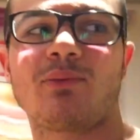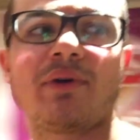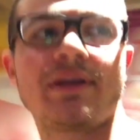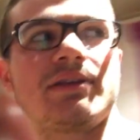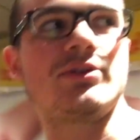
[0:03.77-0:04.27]
the
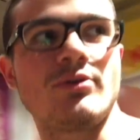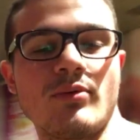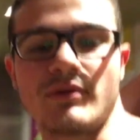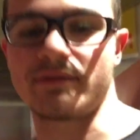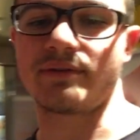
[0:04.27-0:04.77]
way you
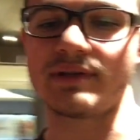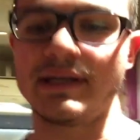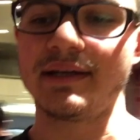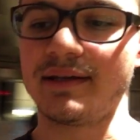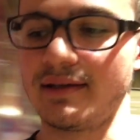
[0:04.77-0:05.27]
want,
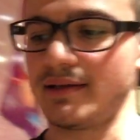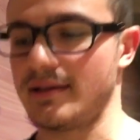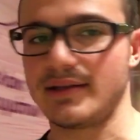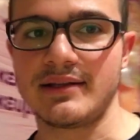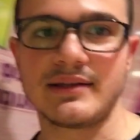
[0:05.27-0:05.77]

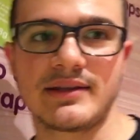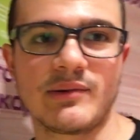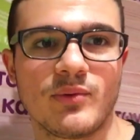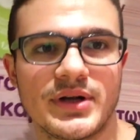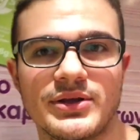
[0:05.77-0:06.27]
the
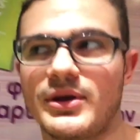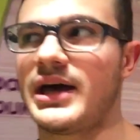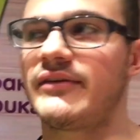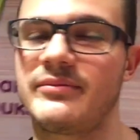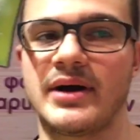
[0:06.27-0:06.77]
way you
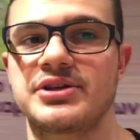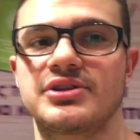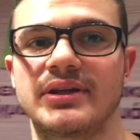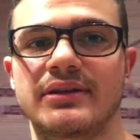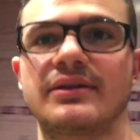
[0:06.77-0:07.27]
have
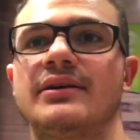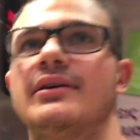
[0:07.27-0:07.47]
imagined it.